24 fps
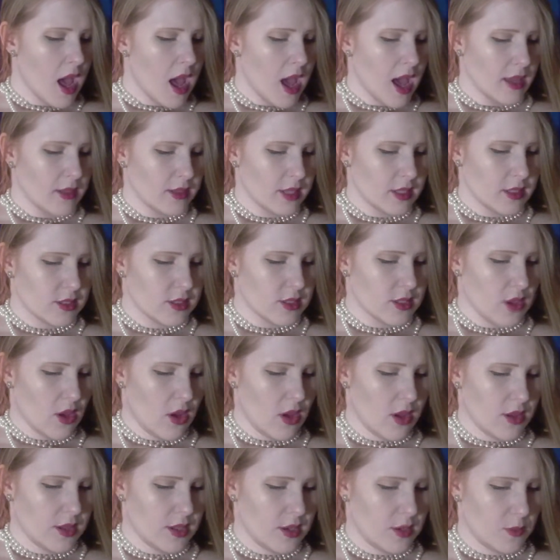And they
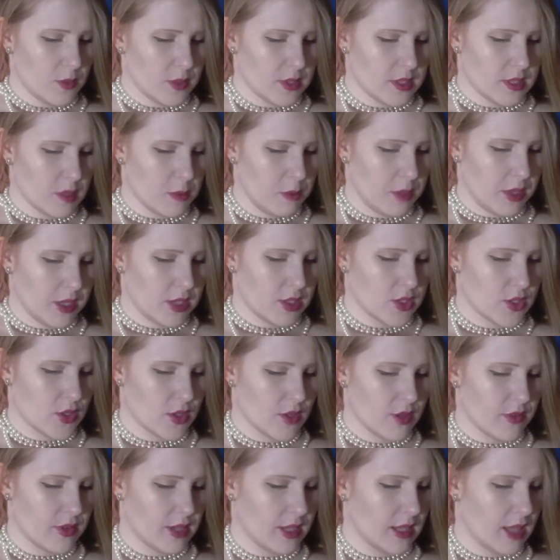saw that it was the picture
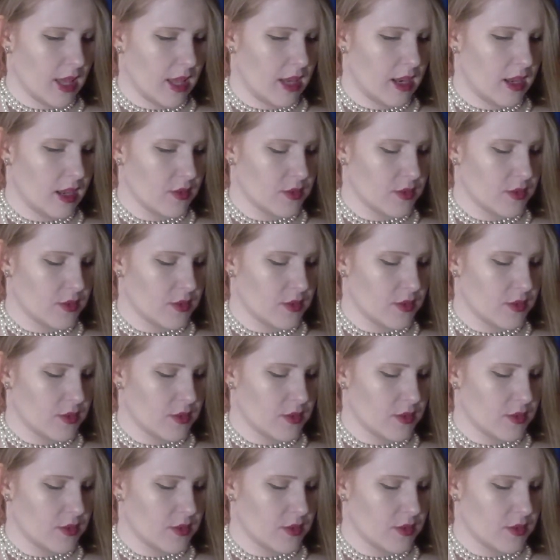of a lady